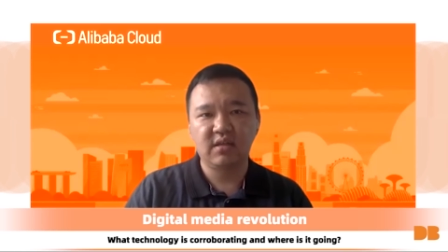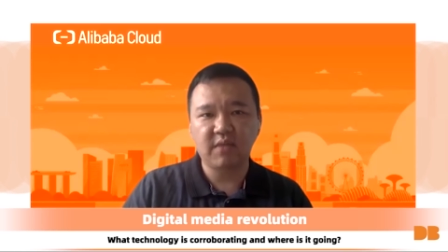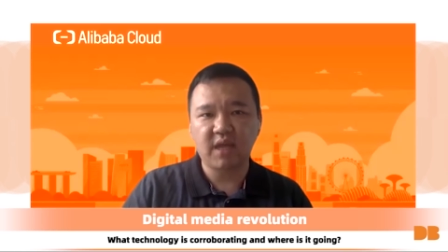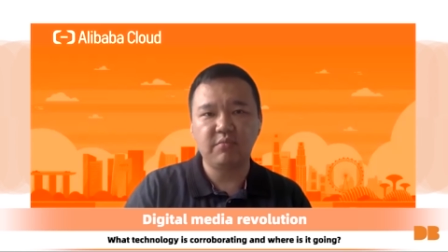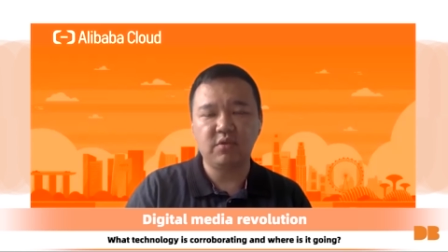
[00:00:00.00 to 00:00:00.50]

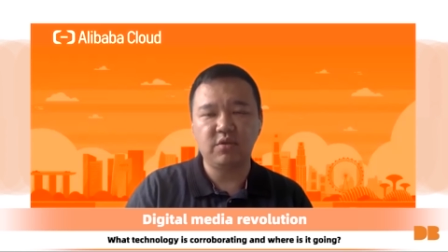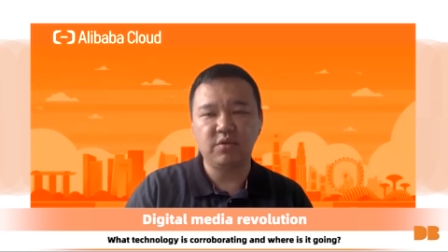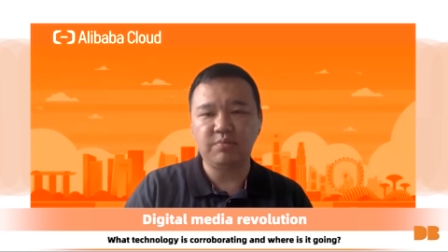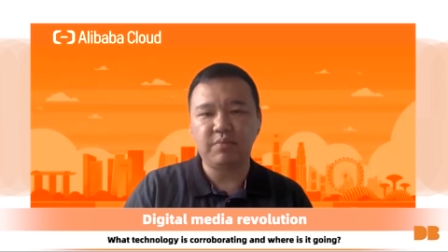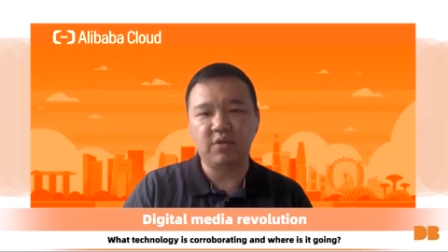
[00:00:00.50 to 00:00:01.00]
Sometimes
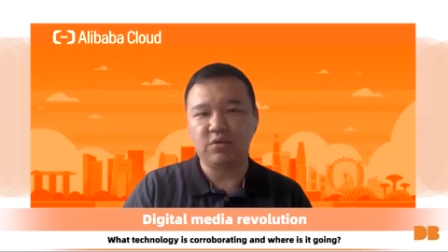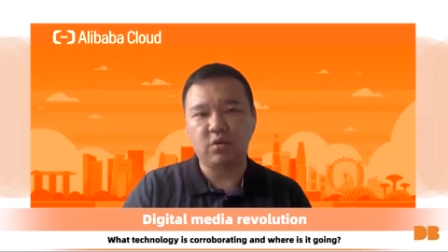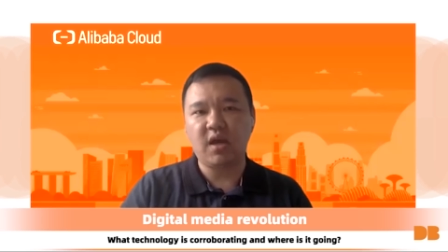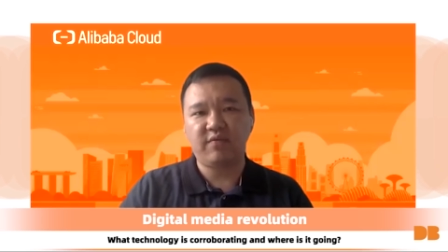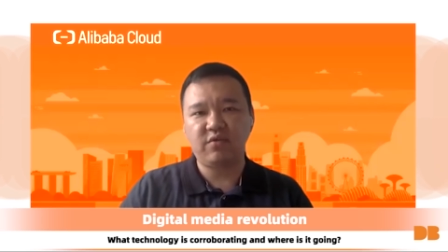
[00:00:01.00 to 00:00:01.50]
you,
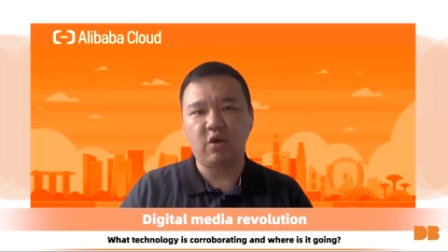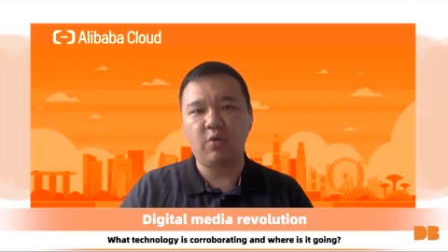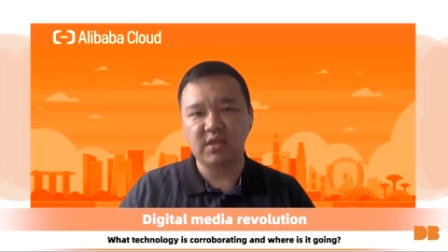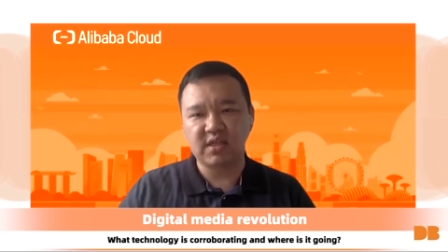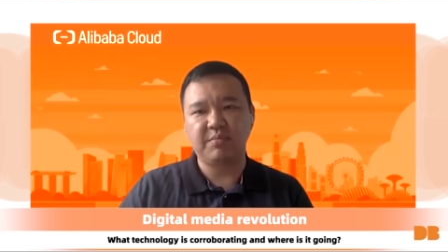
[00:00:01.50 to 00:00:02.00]
but you don't have
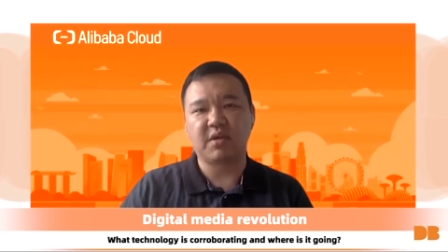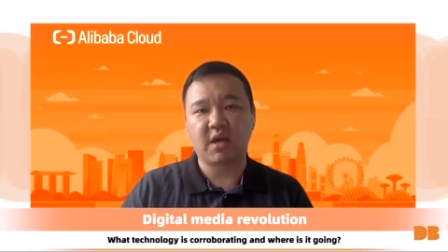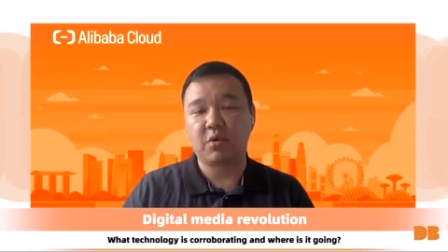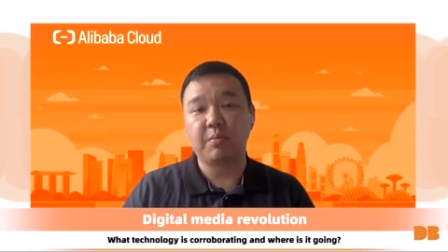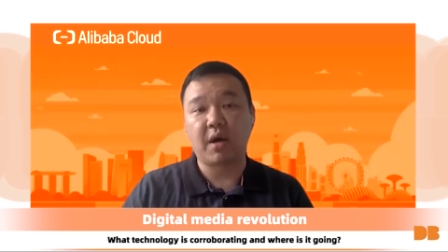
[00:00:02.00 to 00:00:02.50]
to always
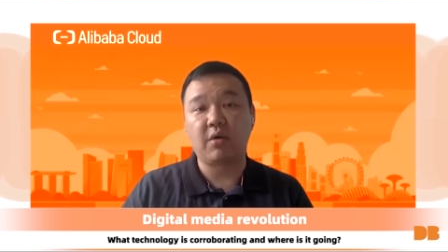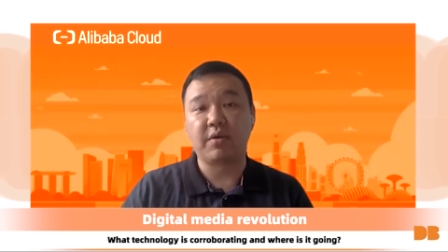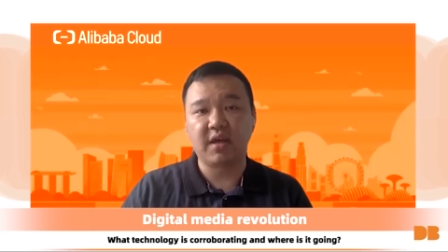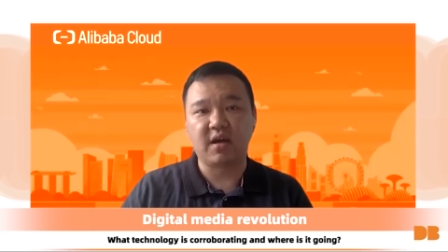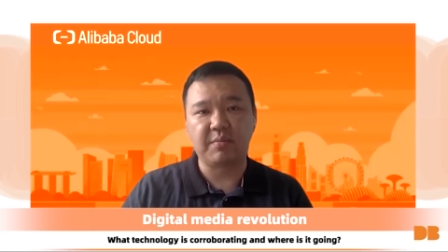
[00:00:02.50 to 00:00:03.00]
keep the computing
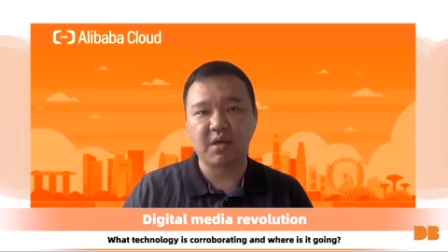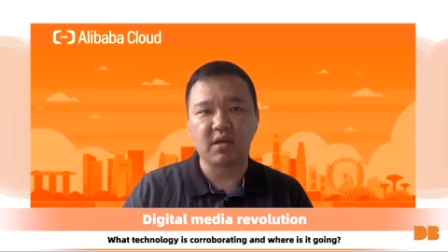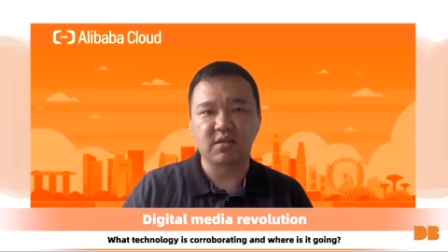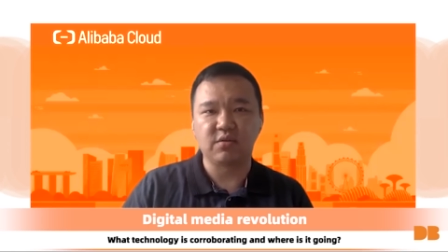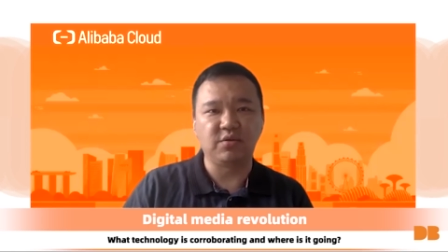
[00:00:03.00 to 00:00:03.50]
power
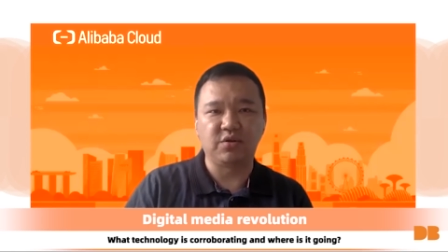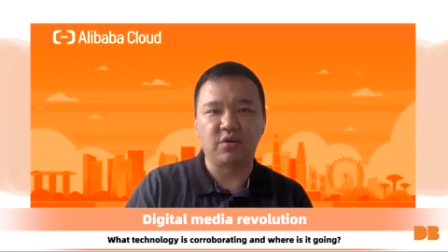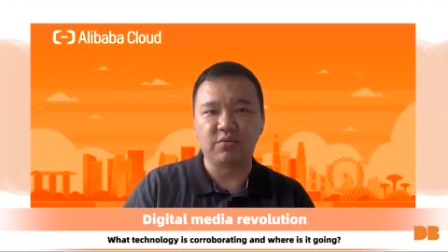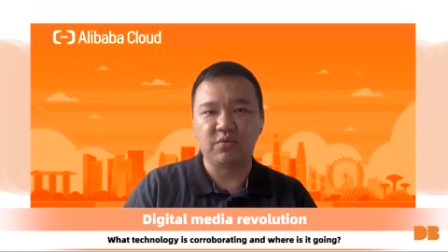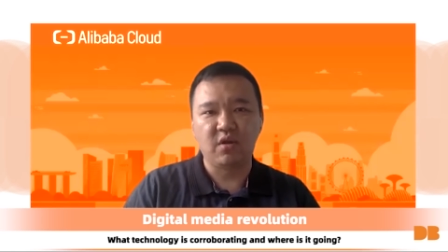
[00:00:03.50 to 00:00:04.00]
there because
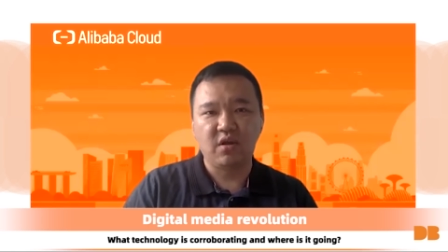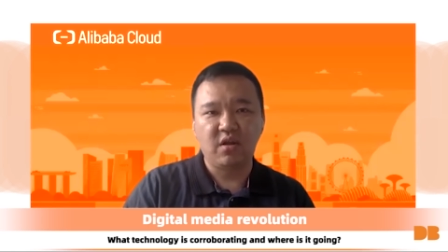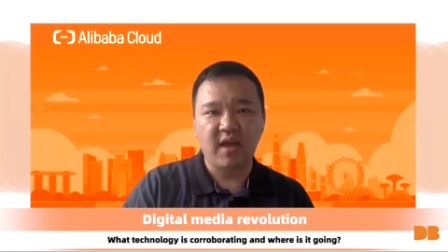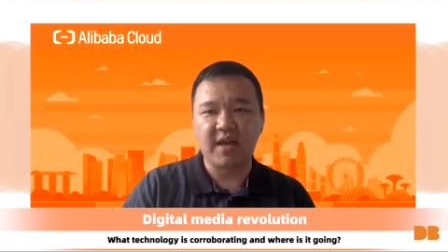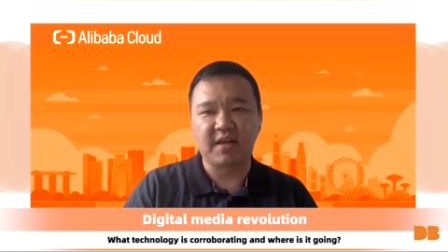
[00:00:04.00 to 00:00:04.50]
you don't
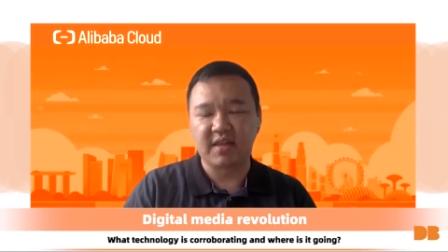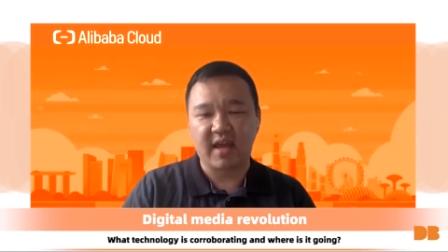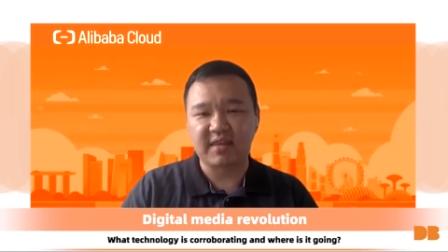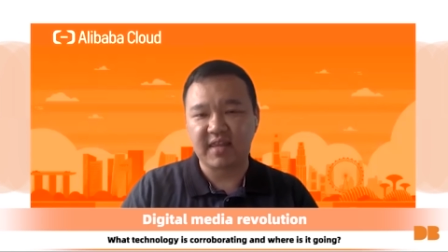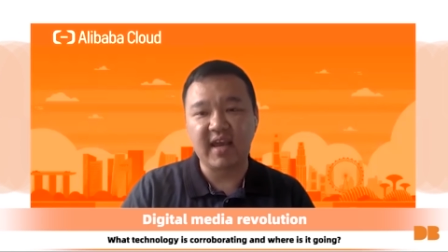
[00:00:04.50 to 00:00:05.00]

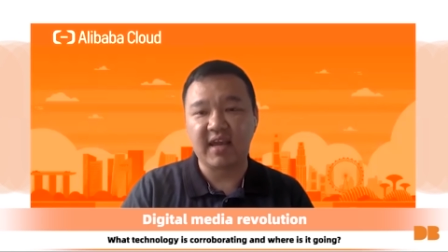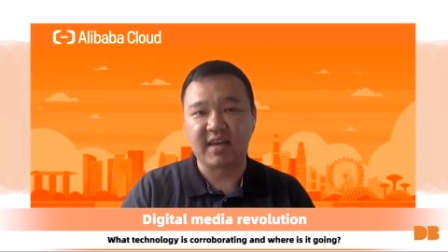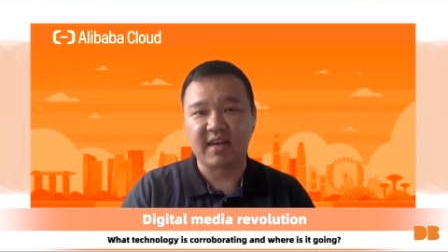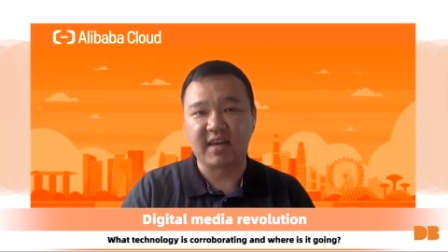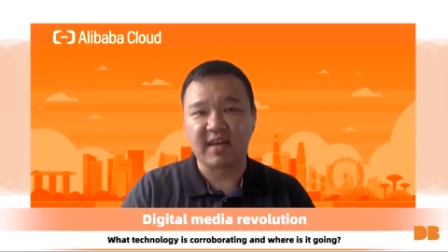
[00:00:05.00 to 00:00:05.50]
edit that
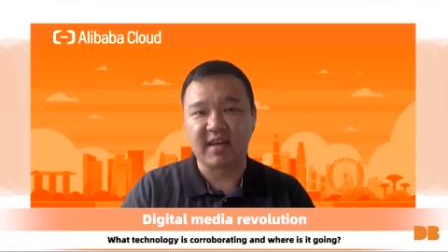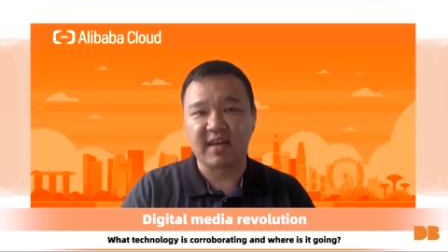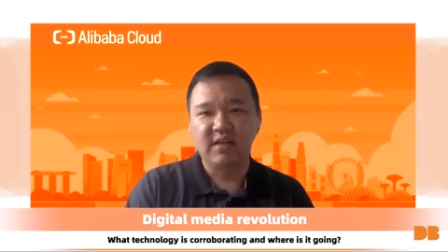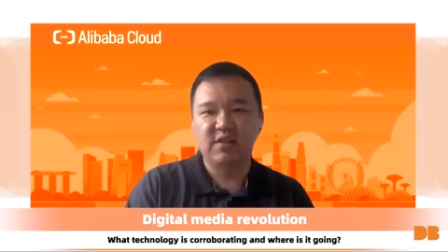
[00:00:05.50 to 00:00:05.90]
day and night.